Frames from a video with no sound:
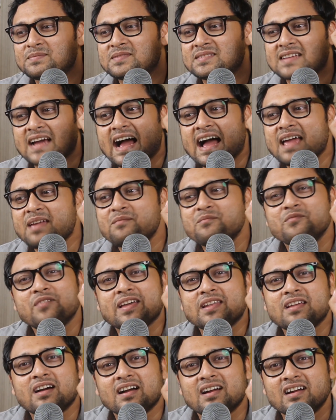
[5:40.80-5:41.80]
time
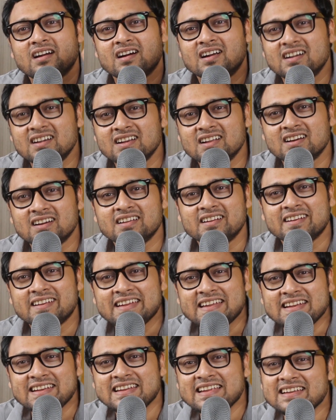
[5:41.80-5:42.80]
when Karna
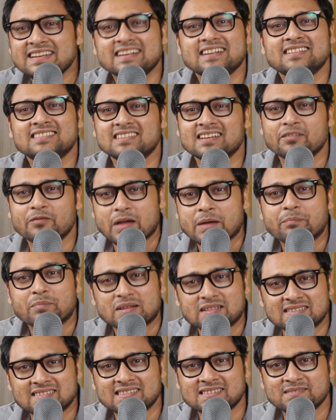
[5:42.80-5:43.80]
needed the
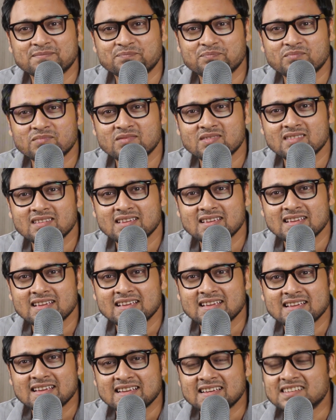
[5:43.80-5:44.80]
weapons,
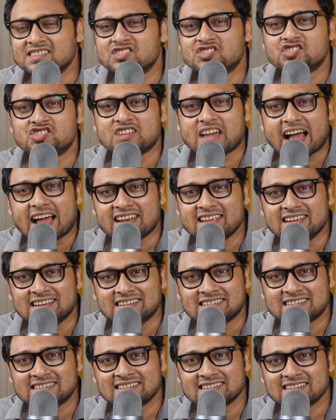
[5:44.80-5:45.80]
his
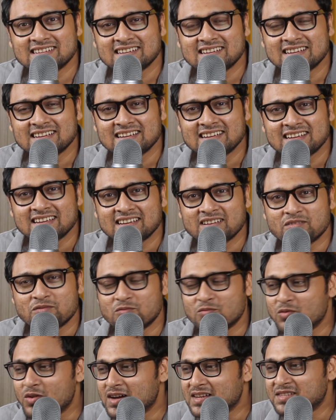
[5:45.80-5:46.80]
chariot
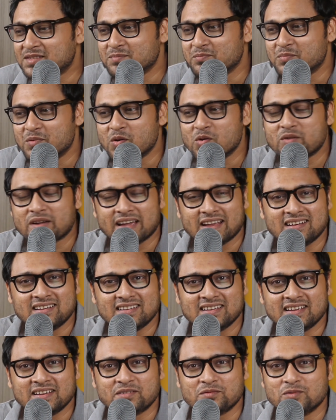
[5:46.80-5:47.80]
was
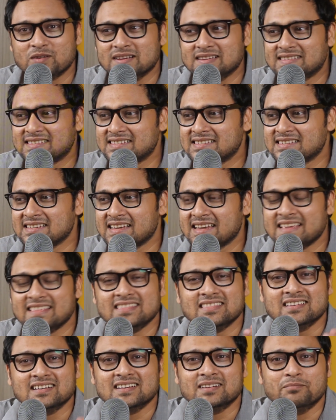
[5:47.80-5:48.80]
broken. It was
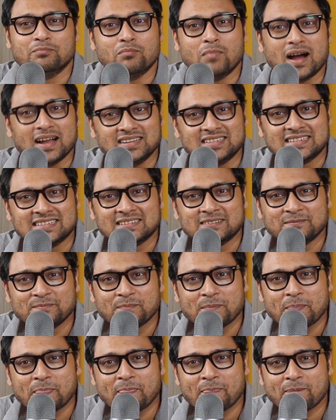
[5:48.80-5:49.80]
in the mud.
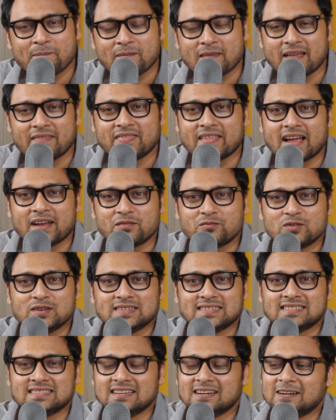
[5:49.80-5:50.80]
And that
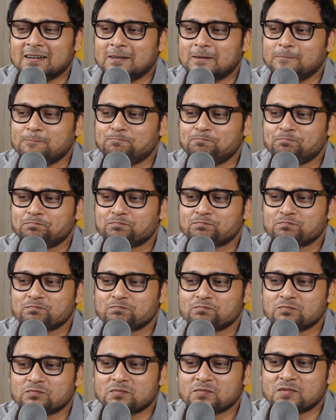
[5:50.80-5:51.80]
was the um,
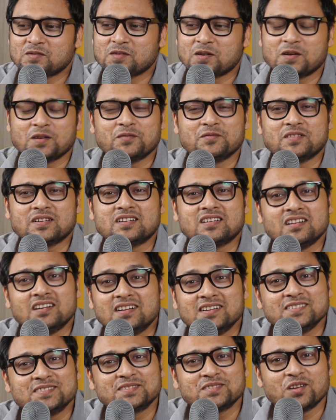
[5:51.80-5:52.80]
sort of the
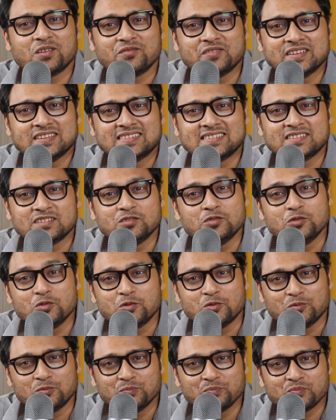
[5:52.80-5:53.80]
curse of his
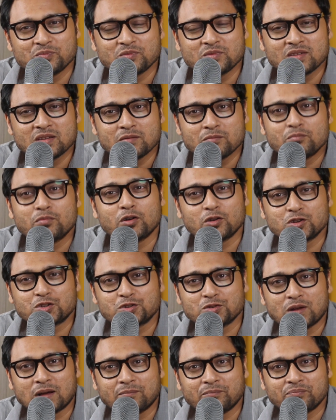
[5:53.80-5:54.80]
guru
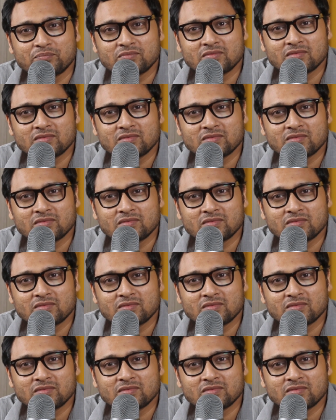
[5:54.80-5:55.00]
Parashuram.